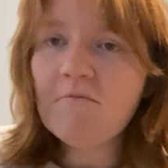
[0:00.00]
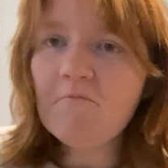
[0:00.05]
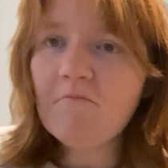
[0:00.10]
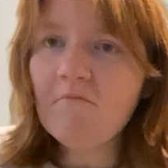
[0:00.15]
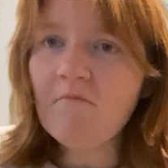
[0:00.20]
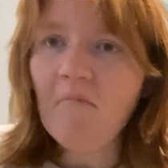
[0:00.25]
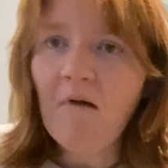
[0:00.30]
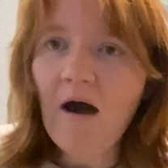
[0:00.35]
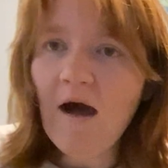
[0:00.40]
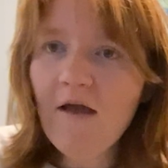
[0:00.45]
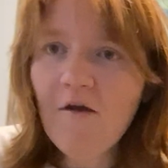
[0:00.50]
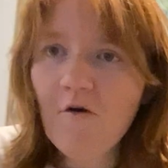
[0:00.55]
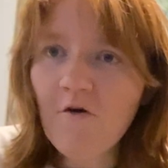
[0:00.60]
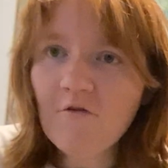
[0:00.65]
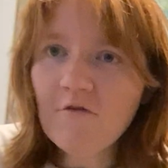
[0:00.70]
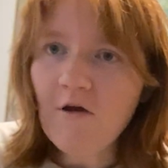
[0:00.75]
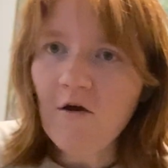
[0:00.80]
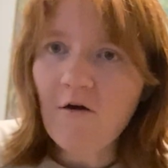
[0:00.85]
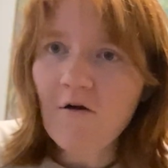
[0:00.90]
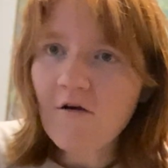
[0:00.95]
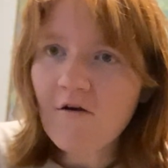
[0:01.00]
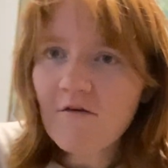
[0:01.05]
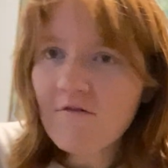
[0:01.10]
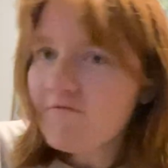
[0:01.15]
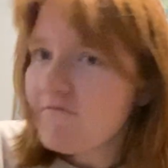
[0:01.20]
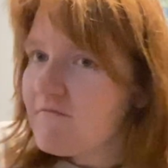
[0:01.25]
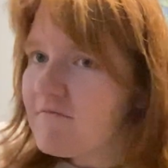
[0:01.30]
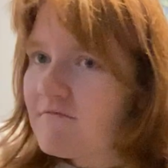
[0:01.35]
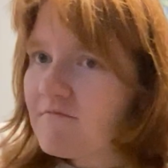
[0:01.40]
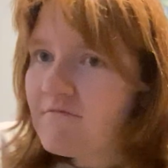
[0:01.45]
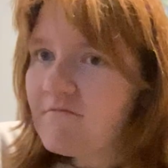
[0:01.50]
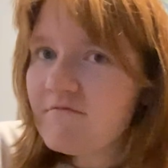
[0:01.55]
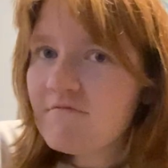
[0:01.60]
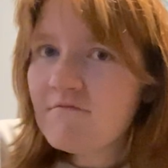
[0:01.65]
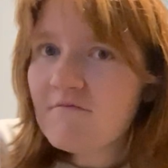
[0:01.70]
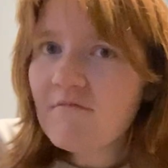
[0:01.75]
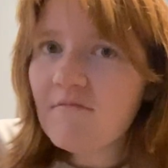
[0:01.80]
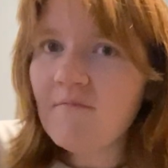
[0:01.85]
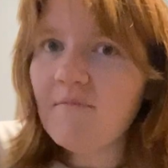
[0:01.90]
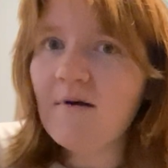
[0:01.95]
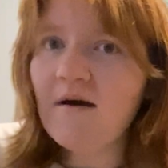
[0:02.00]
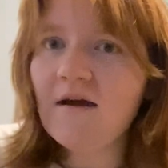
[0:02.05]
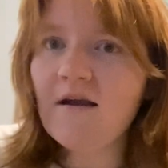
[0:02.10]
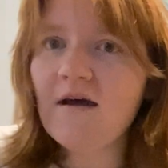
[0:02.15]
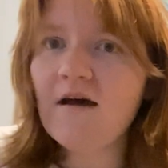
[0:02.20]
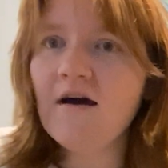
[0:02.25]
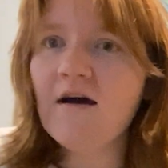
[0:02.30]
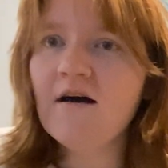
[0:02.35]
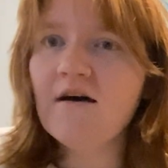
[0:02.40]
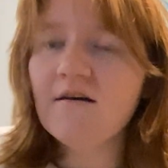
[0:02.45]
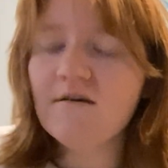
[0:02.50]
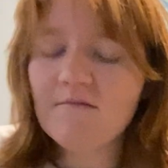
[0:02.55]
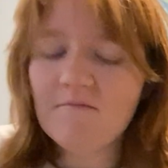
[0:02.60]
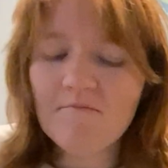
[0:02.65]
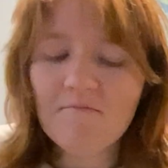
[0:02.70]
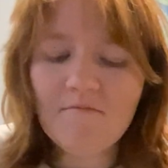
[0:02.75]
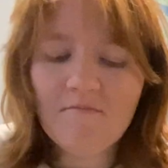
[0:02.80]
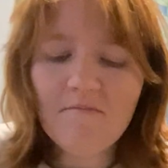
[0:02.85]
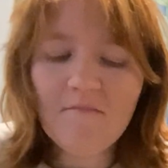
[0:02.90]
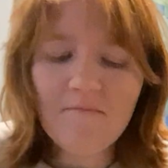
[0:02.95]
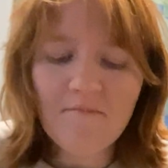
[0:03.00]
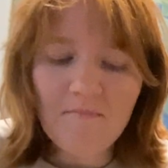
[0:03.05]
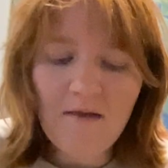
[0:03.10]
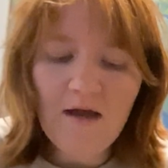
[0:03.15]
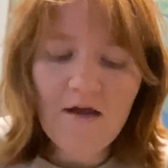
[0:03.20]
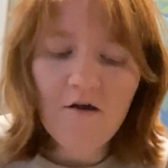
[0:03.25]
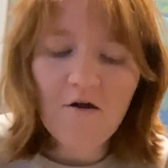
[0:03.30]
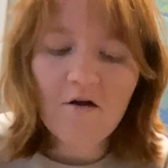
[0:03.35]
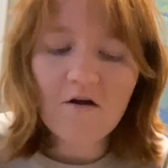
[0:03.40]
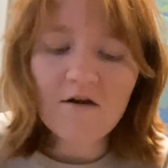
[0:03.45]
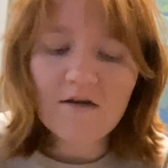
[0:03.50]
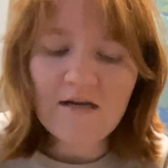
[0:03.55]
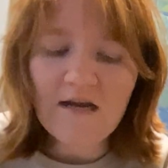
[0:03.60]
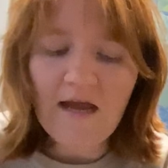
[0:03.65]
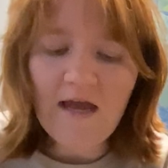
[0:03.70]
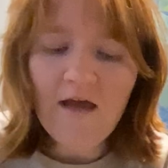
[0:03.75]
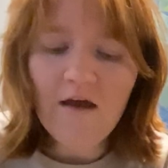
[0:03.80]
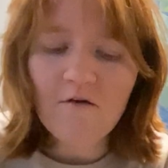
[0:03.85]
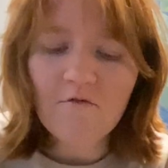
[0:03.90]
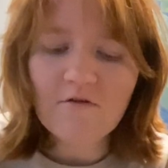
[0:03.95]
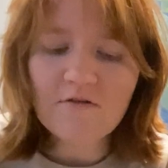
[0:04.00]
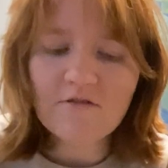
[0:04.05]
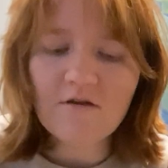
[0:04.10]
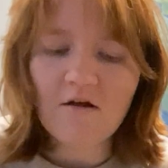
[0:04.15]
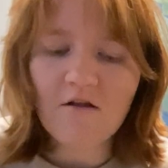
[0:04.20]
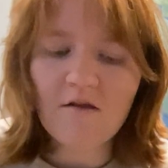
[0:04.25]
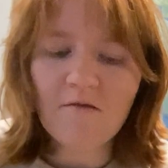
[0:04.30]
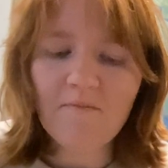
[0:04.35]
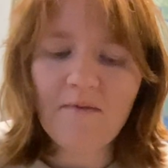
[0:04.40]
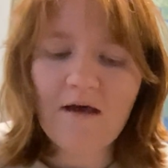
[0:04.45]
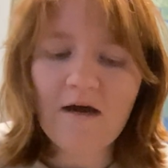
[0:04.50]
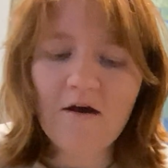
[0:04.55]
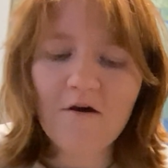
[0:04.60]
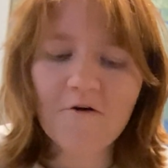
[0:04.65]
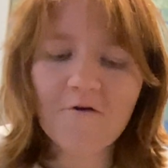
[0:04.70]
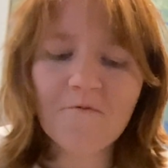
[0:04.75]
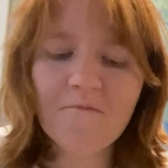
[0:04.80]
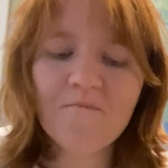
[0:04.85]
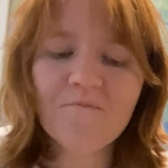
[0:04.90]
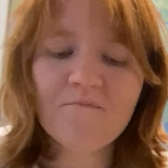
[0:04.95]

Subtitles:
my old art. But my art now is all about